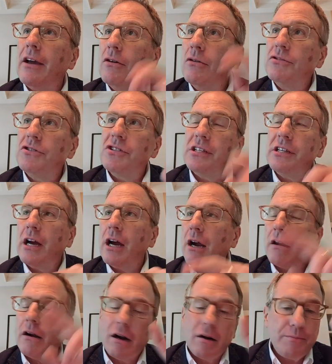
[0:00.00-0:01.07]

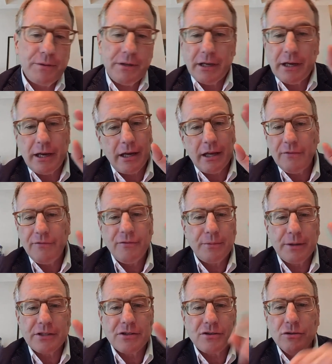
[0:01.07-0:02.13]
OCR, RPA,
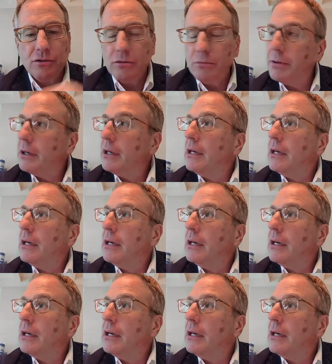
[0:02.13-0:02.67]
alphabet soup,